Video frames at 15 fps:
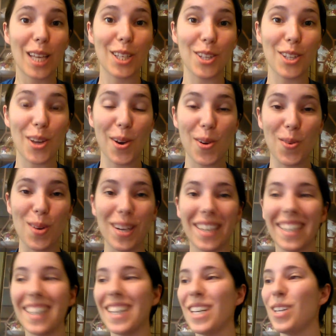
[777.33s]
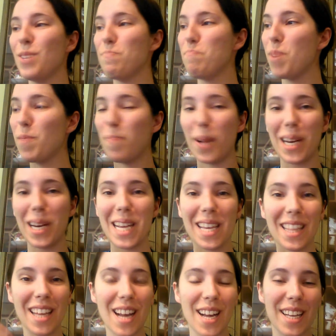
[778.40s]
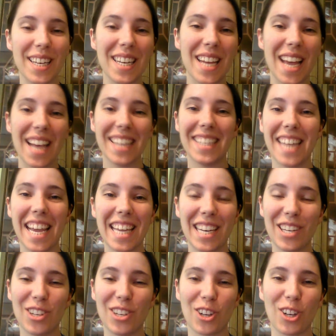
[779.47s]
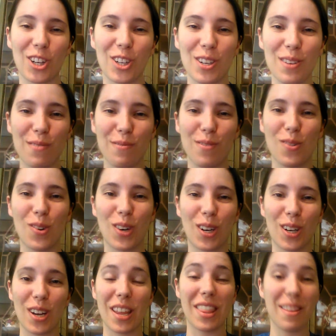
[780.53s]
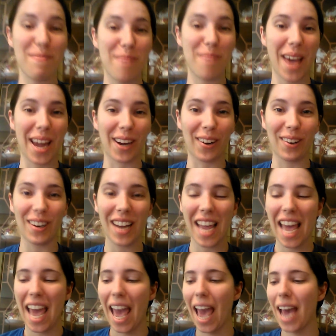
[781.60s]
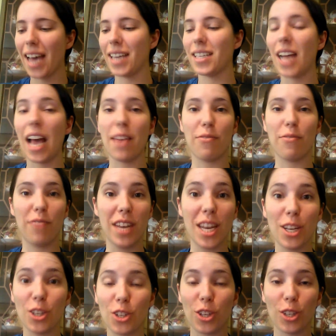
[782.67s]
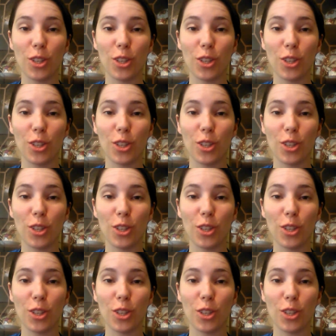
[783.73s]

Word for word: So, Book Buddyathon has taken a turn for the better, and I finished